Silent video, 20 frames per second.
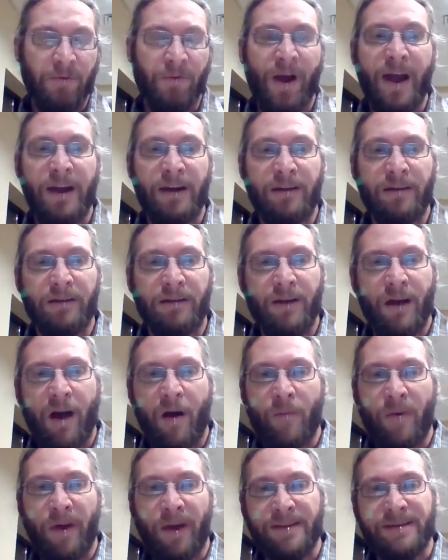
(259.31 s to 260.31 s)
write
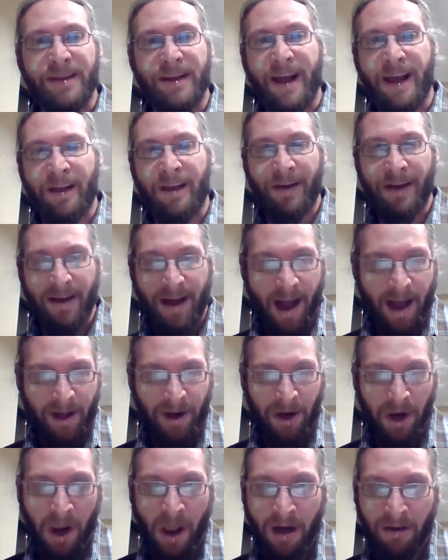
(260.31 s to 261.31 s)
comics, that I
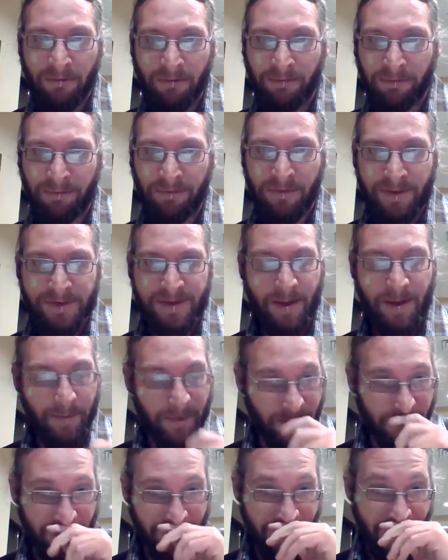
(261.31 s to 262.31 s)
could love
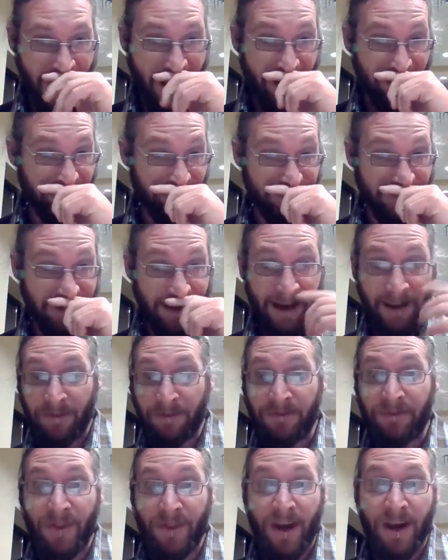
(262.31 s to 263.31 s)
something like that I
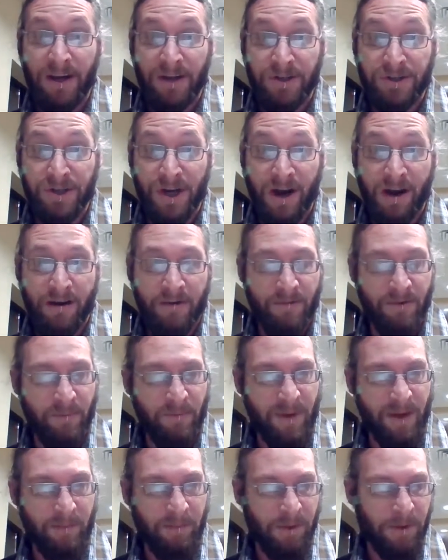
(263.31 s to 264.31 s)
thought I could share it
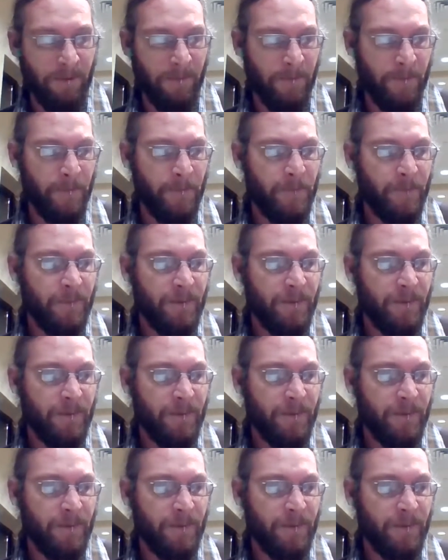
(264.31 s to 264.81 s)
with people.